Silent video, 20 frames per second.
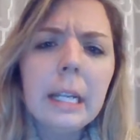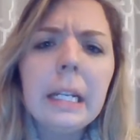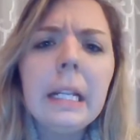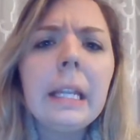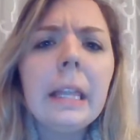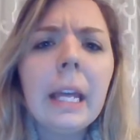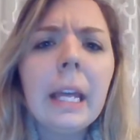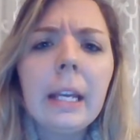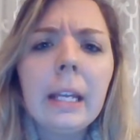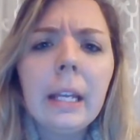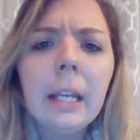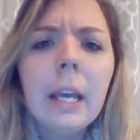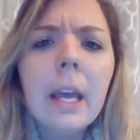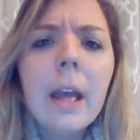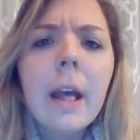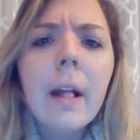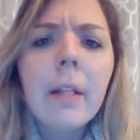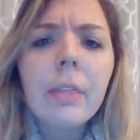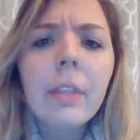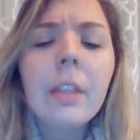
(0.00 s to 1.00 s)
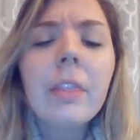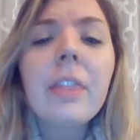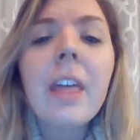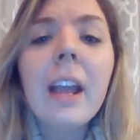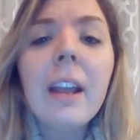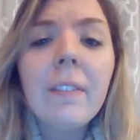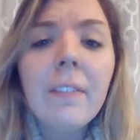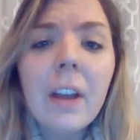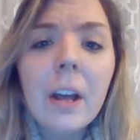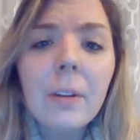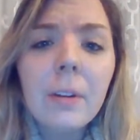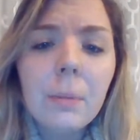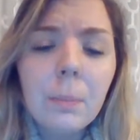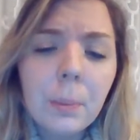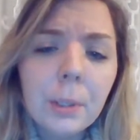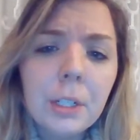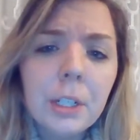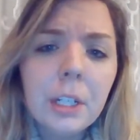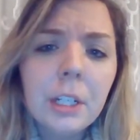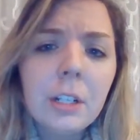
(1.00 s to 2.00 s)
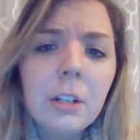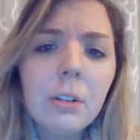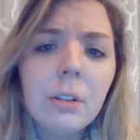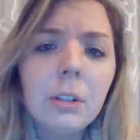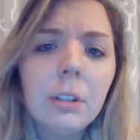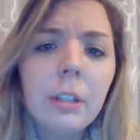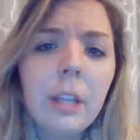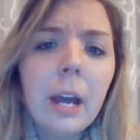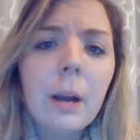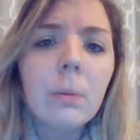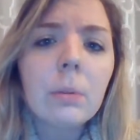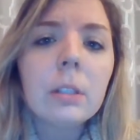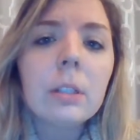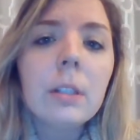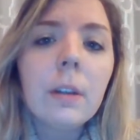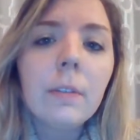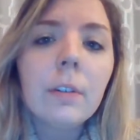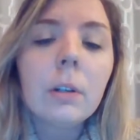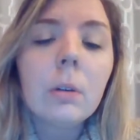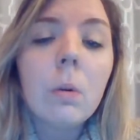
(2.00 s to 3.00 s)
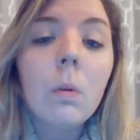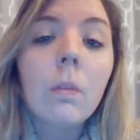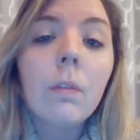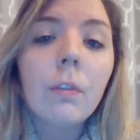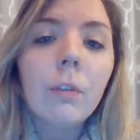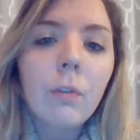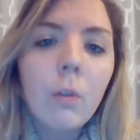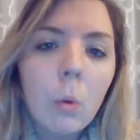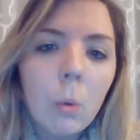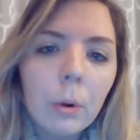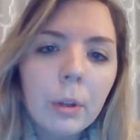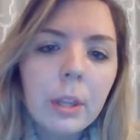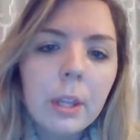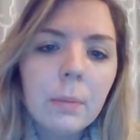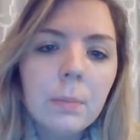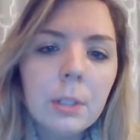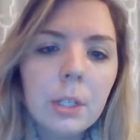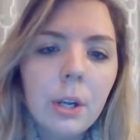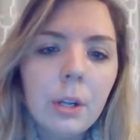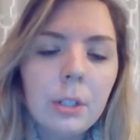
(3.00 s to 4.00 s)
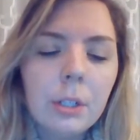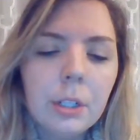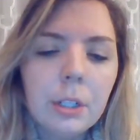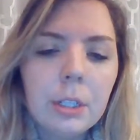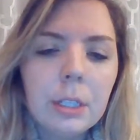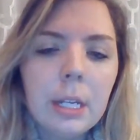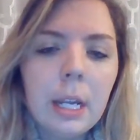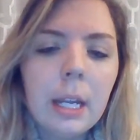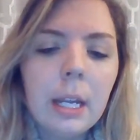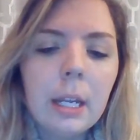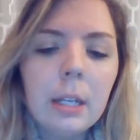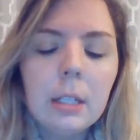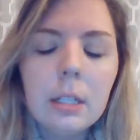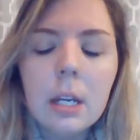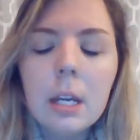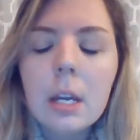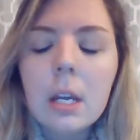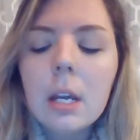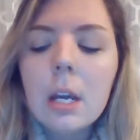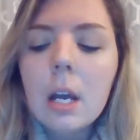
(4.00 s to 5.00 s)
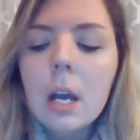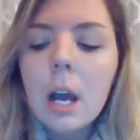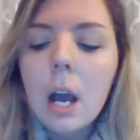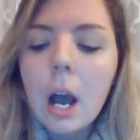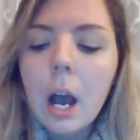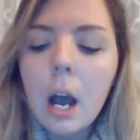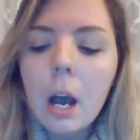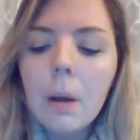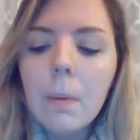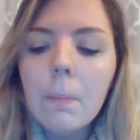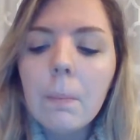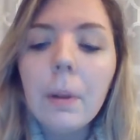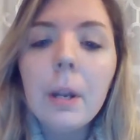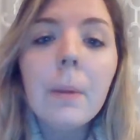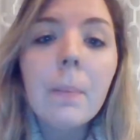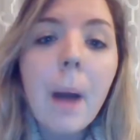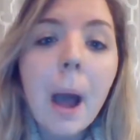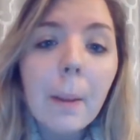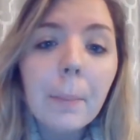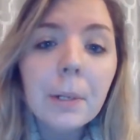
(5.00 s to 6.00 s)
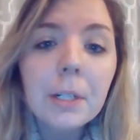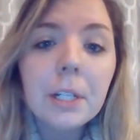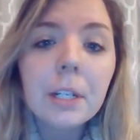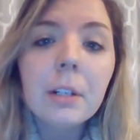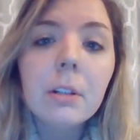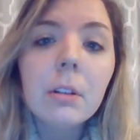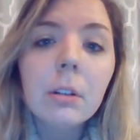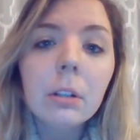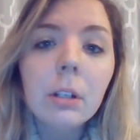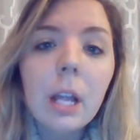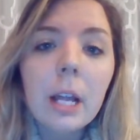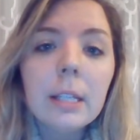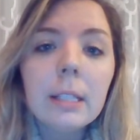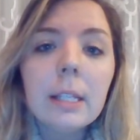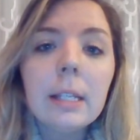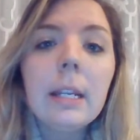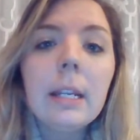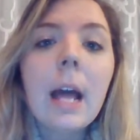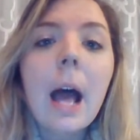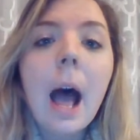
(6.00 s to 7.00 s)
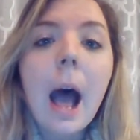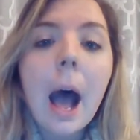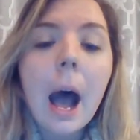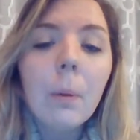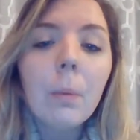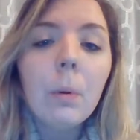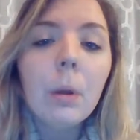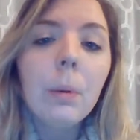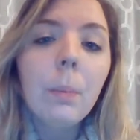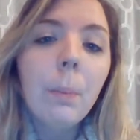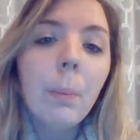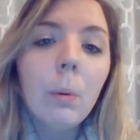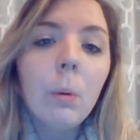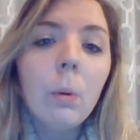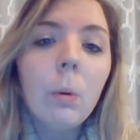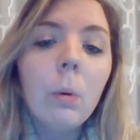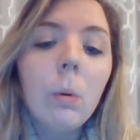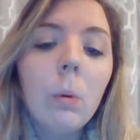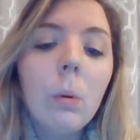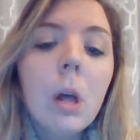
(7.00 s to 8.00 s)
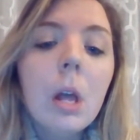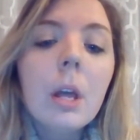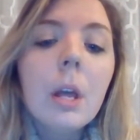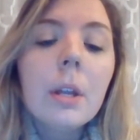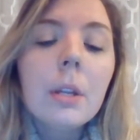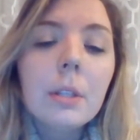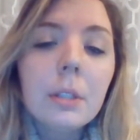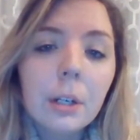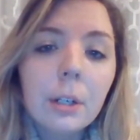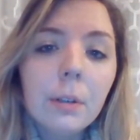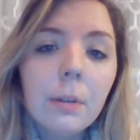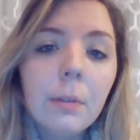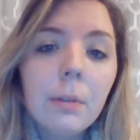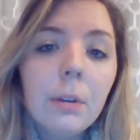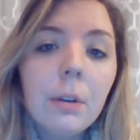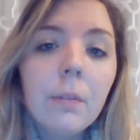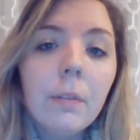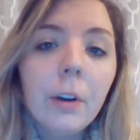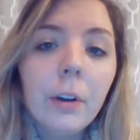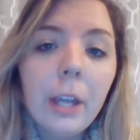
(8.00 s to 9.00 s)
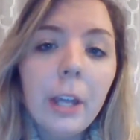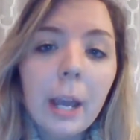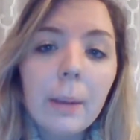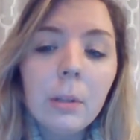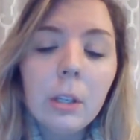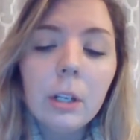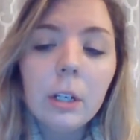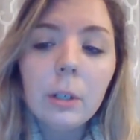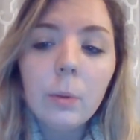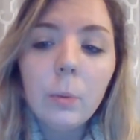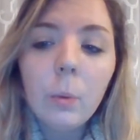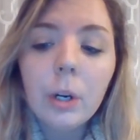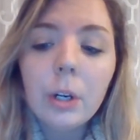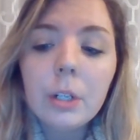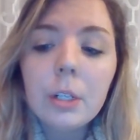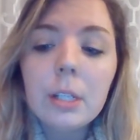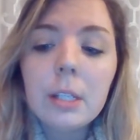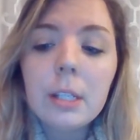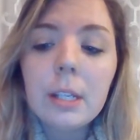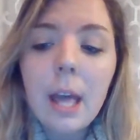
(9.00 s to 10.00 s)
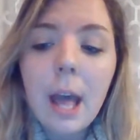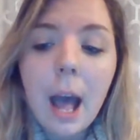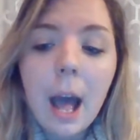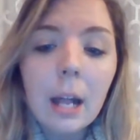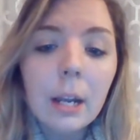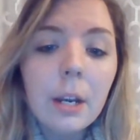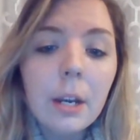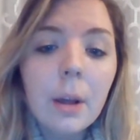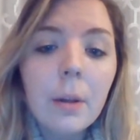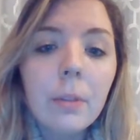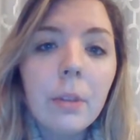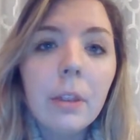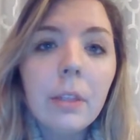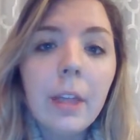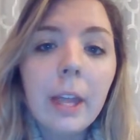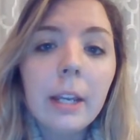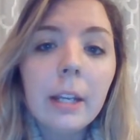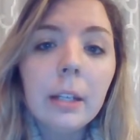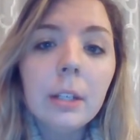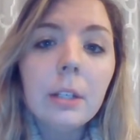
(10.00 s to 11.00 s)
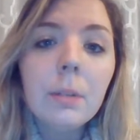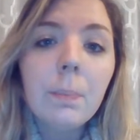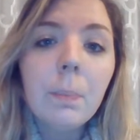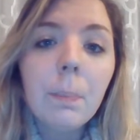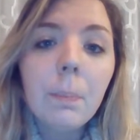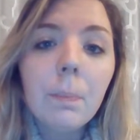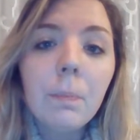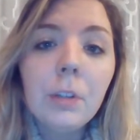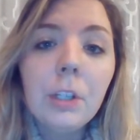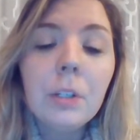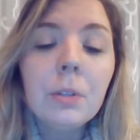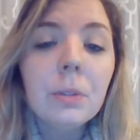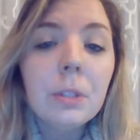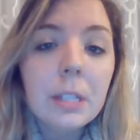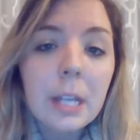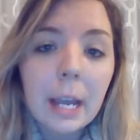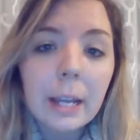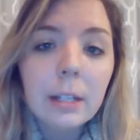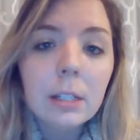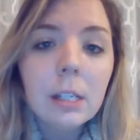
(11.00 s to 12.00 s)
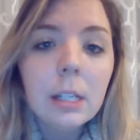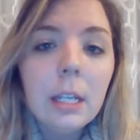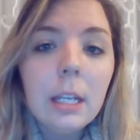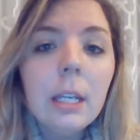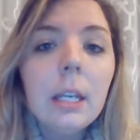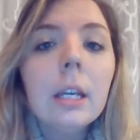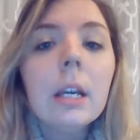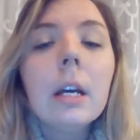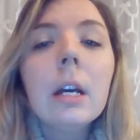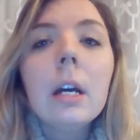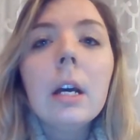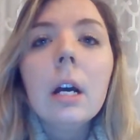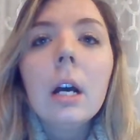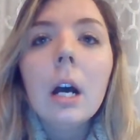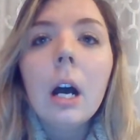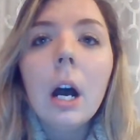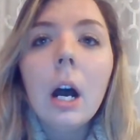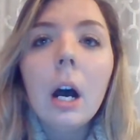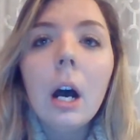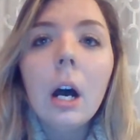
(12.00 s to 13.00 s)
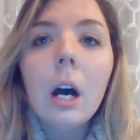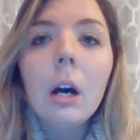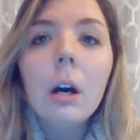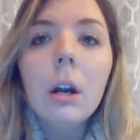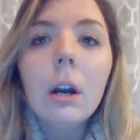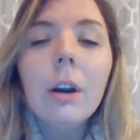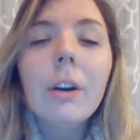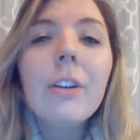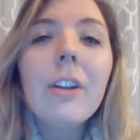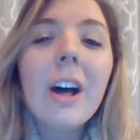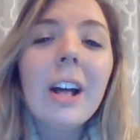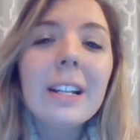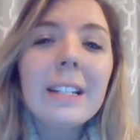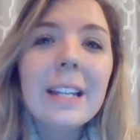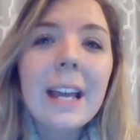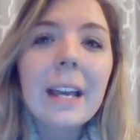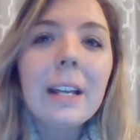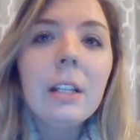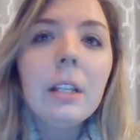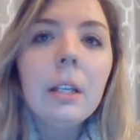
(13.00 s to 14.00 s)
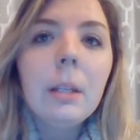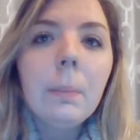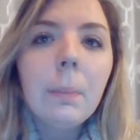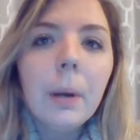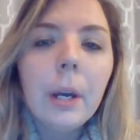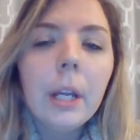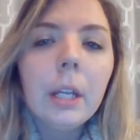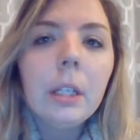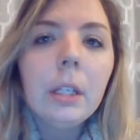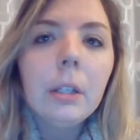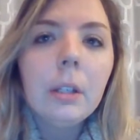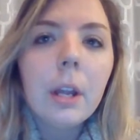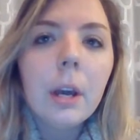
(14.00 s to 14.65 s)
anything that they found in particular that was difficult for them to understand. But in my particular lesson, I would pull certain vocabulary words that I know that they could use daily, or not daily, but,